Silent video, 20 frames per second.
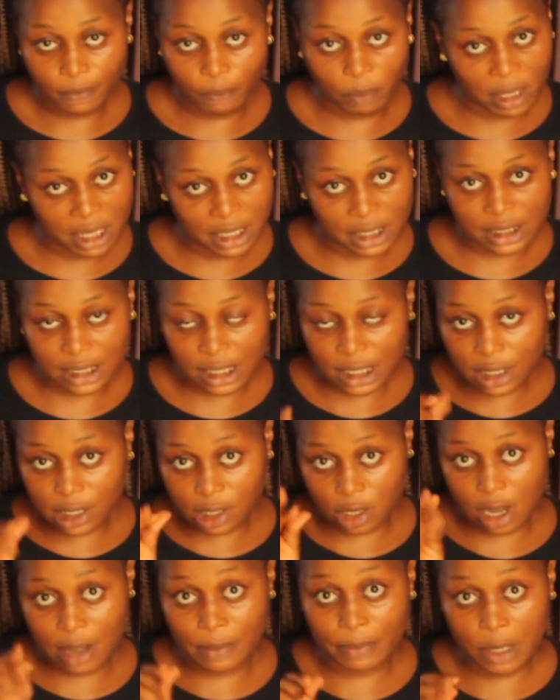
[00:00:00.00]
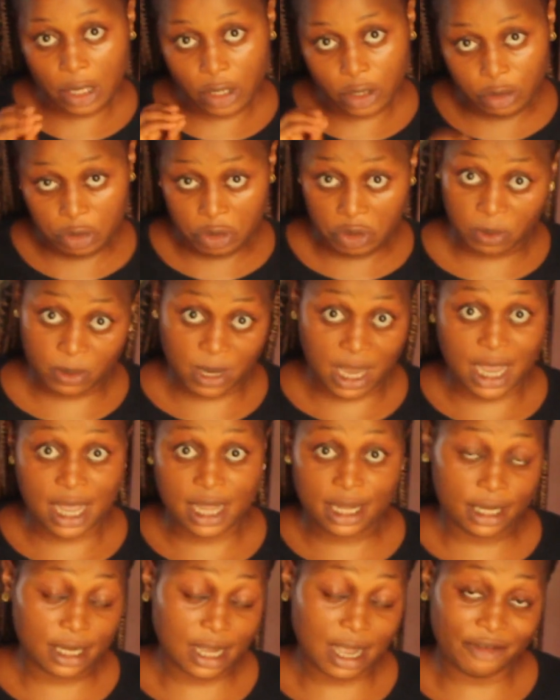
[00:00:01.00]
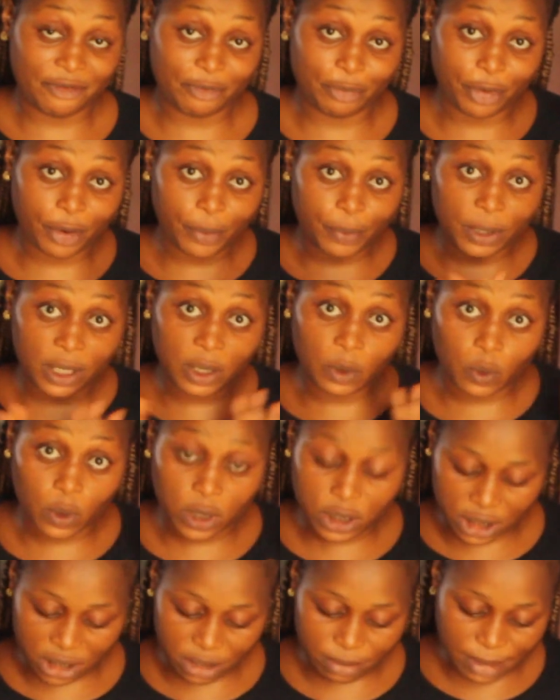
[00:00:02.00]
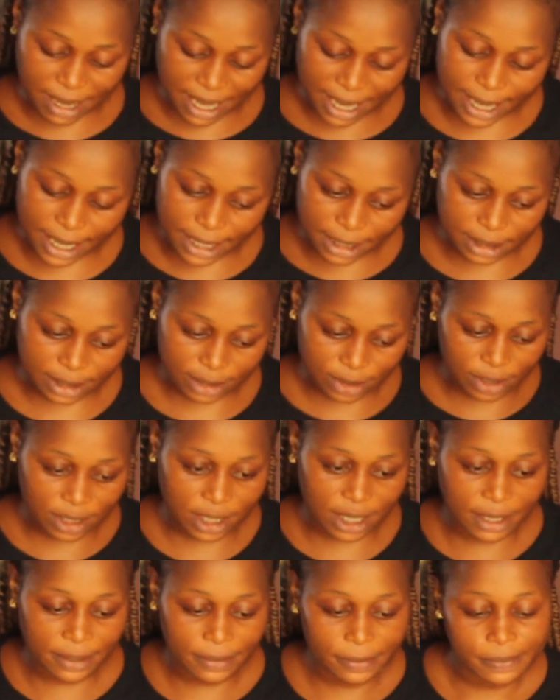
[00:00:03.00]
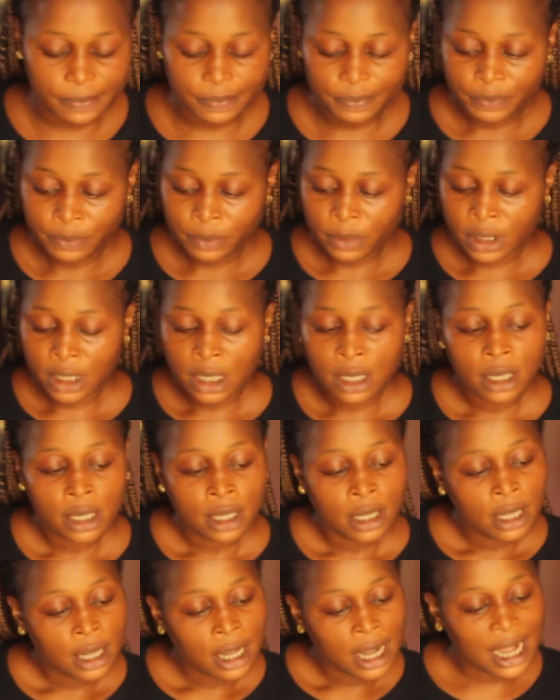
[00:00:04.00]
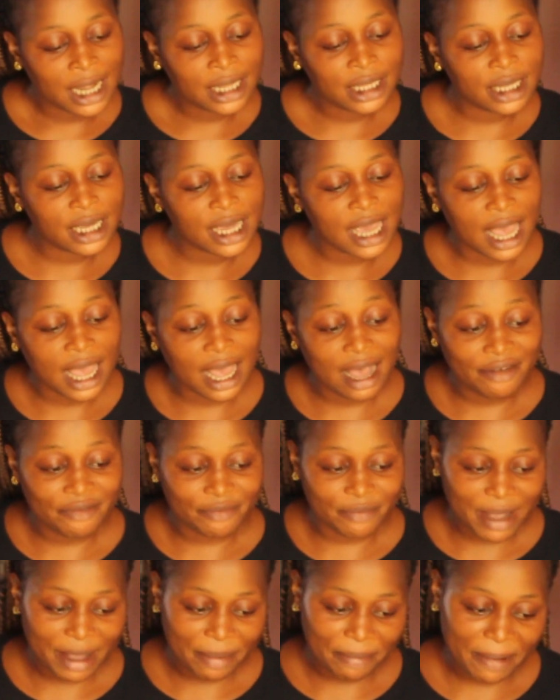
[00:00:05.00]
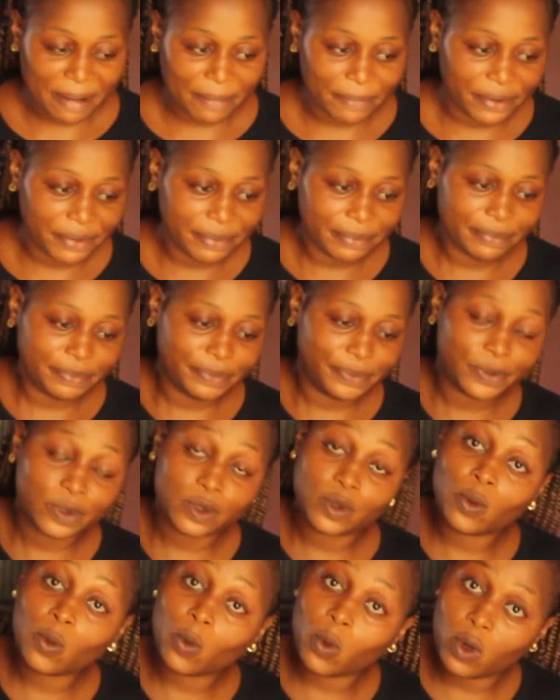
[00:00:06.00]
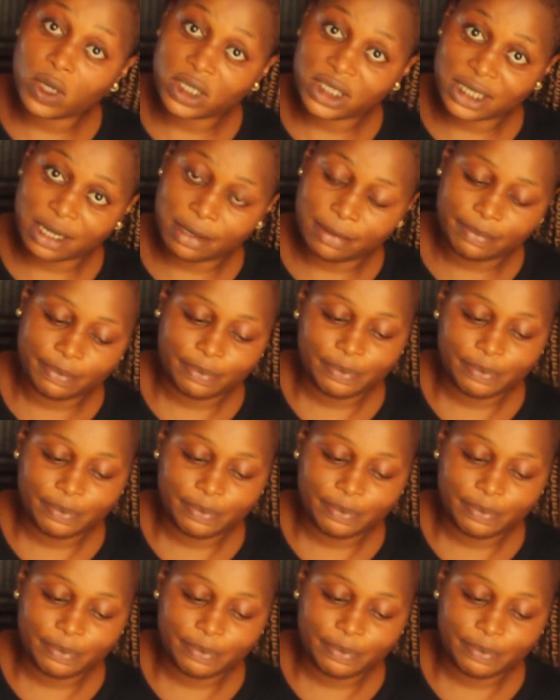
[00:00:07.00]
please ignore. I'm gonna use my hand. I've properly washed my hands, okay? And here I have my pami. Watcha.